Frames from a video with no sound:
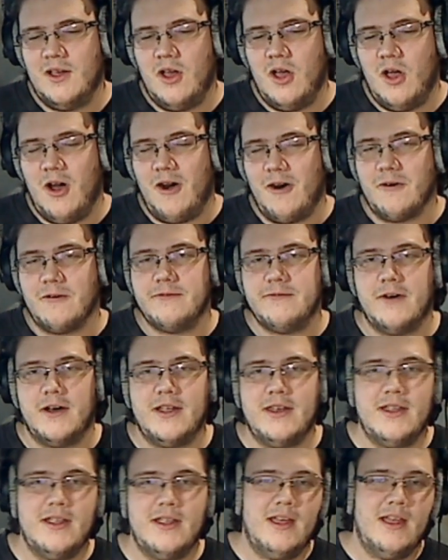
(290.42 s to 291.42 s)
are
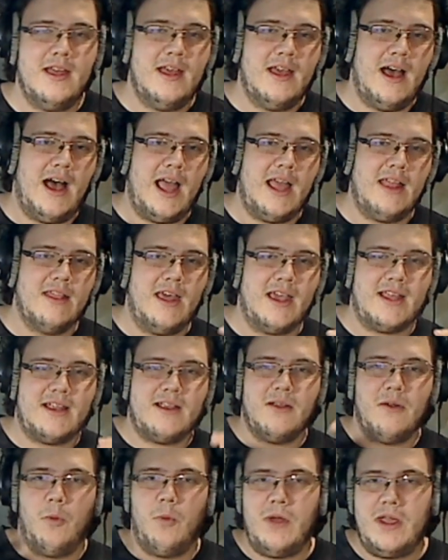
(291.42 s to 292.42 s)
fun. I like
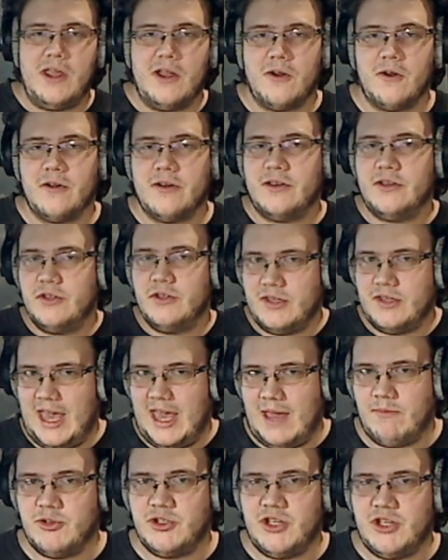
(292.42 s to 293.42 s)
weird
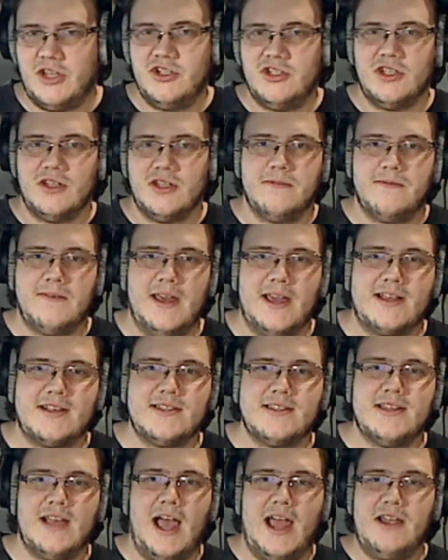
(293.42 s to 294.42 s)
game-changing
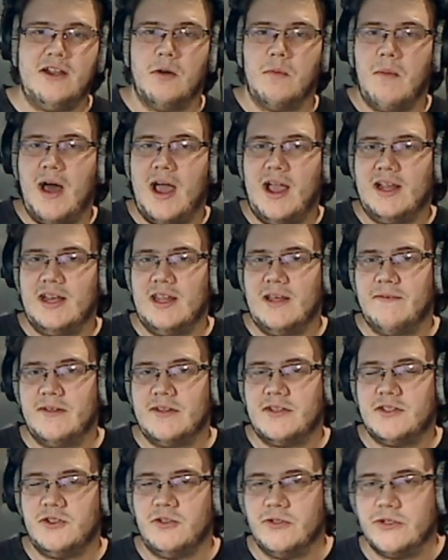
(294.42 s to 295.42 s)
effects. I don't mind if
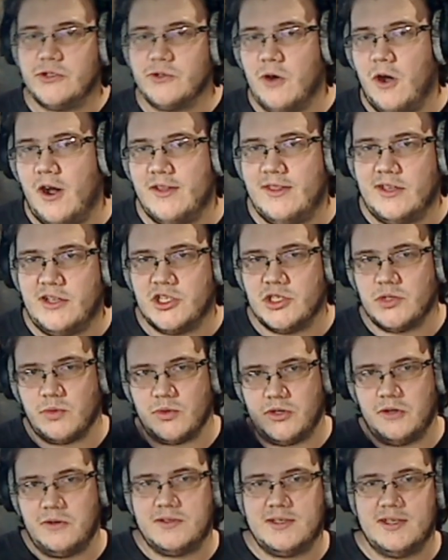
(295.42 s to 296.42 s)
it's too strong and they just
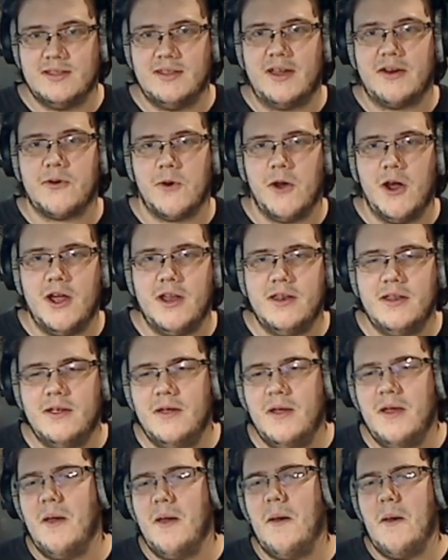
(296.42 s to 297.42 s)
reduce it later on.
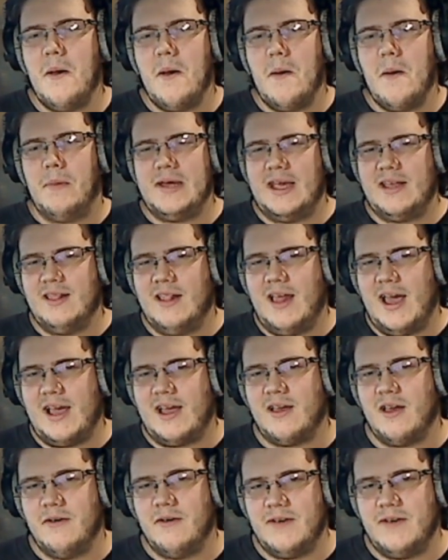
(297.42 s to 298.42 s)
but I
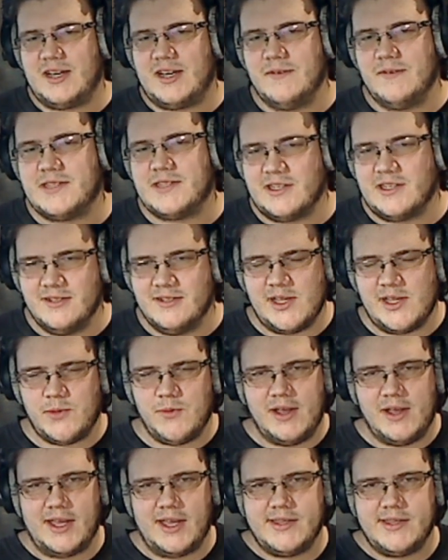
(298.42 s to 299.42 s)
like effective skills. That's why
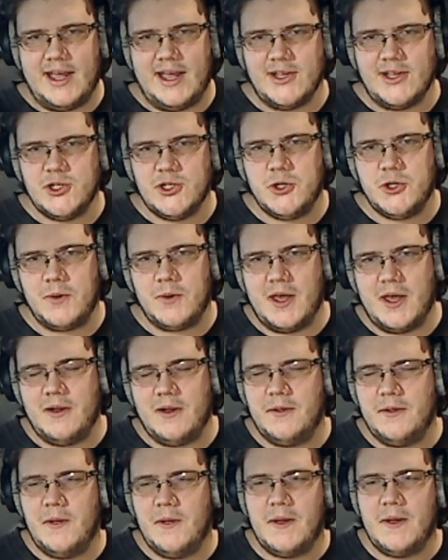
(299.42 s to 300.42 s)
I like Titan
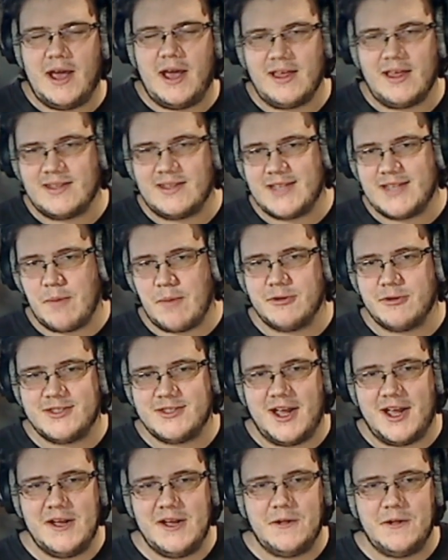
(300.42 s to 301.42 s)
Showdown. I like Cyber
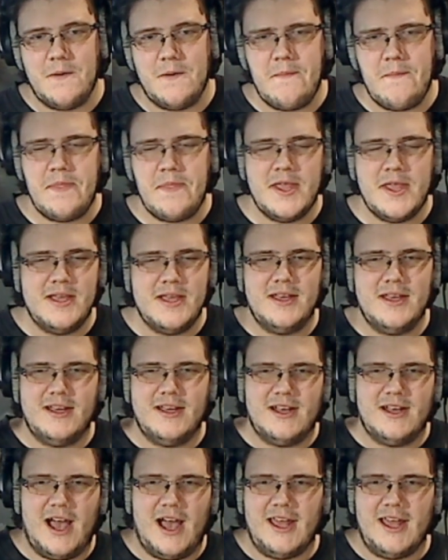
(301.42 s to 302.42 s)
Style.
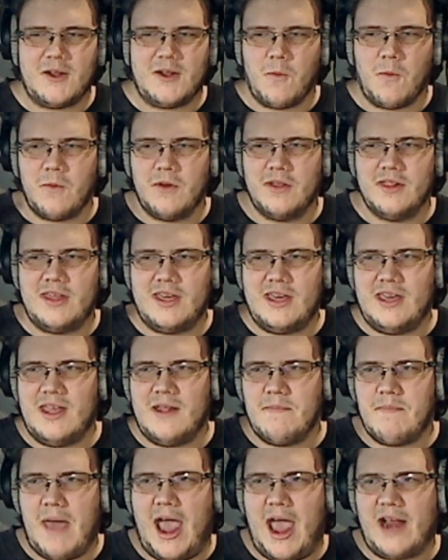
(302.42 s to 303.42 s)
I like really
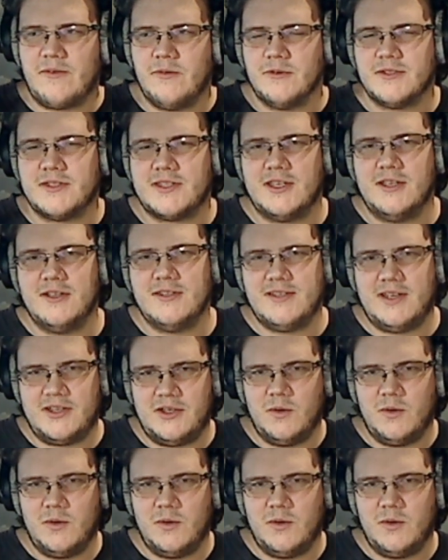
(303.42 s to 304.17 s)
impactful skills that do a